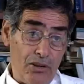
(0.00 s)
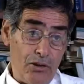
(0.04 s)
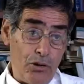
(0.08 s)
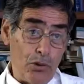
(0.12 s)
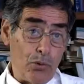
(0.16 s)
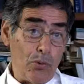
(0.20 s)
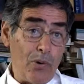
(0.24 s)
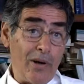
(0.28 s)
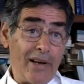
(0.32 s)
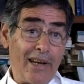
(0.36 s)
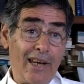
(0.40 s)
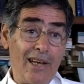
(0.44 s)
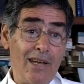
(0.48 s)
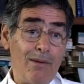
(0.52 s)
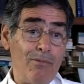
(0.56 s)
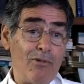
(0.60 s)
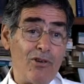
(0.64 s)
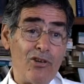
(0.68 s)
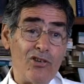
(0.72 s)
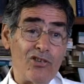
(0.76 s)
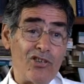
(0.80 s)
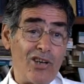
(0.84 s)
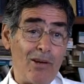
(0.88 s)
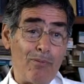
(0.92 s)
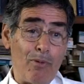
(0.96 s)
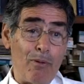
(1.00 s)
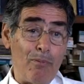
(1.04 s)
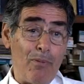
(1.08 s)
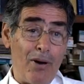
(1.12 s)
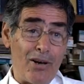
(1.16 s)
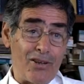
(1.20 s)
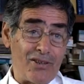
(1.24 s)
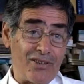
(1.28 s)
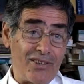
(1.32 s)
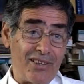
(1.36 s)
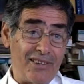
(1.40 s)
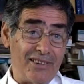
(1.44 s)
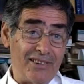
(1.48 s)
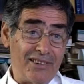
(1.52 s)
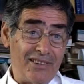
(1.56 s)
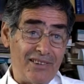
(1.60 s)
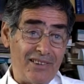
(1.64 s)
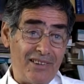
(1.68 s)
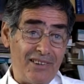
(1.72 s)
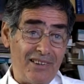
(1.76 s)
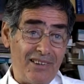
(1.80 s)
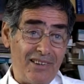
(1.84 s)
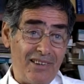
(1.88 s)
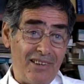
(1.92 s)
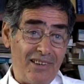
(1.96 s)
know that veterinary studies
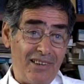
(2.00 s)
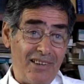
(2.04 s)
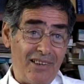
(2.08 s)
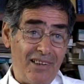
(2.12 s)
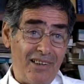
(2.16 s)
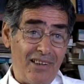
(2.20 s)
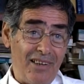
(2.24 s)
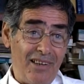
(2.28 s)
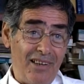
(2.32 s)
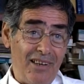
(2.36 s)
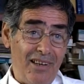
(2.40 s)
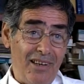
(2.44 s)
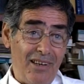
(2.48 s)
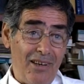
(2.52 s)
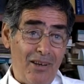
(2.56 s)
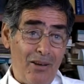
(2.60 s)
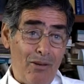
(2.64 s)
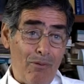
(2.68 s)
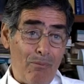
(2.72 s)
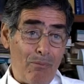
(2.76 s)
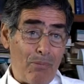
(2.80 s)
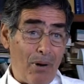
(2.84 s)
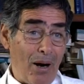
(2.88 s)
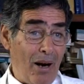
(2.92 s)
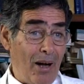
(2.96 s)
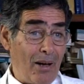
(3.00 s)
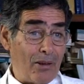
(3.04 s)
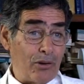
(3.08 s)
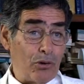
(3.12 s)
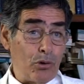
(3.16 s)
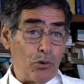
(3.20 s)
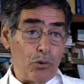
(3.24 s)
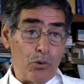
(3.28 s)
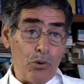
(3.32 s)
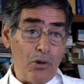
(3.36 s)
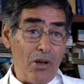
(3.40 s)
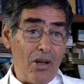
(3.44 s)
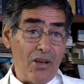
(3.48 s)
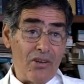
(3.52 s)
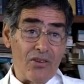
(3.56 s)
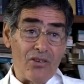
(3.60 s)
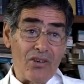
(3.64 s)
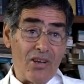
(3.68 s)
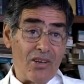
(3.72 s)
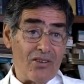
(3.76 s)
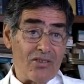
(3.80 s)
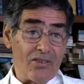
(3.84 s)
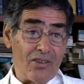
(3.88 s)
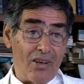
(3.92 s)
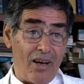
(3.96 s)
are all included in the medical
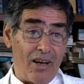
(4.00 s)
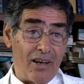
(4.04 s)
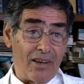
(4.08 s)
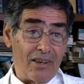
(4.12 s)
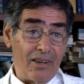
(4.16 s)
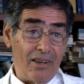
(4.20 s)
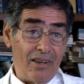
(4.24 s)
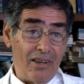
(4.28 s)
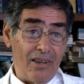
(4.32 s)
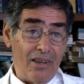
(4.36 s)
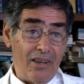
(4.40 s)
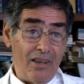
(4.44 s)
studies.